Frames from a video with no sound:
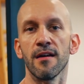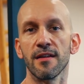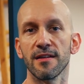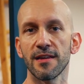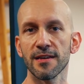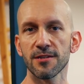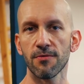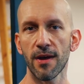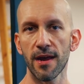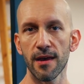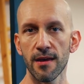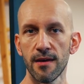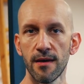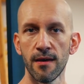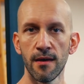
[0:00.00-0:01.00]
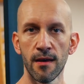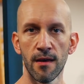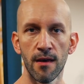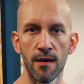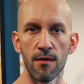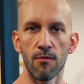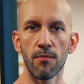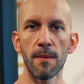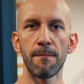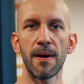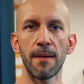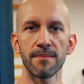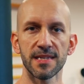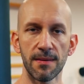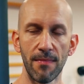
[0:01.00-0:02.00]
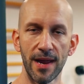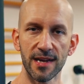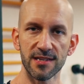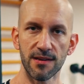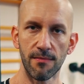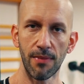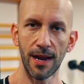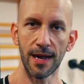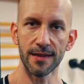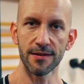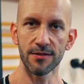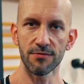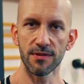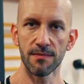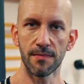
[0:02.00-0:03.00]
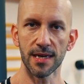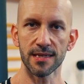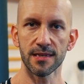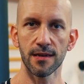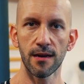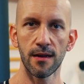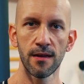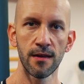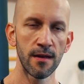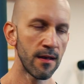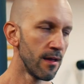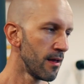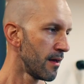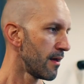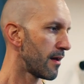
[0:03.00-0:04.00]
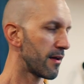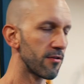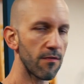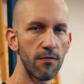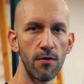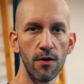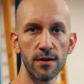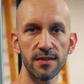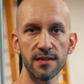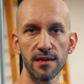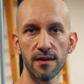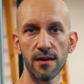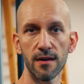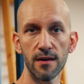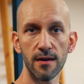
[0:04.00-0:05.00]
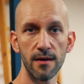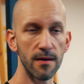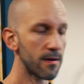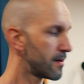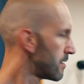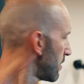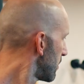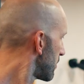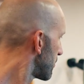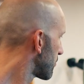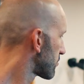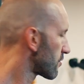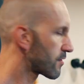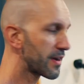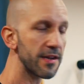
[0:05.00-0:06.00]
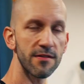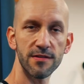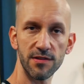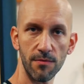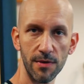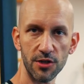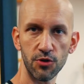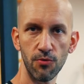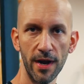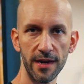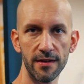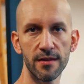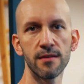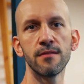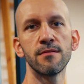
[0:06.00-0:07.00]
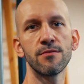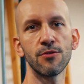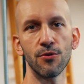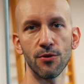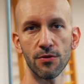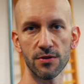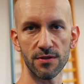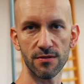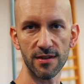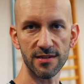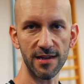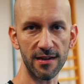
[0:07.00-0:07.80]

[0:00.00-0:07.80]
In this way, we pump some extra blood into the muscle, and of course, you don't need so much weight to use on this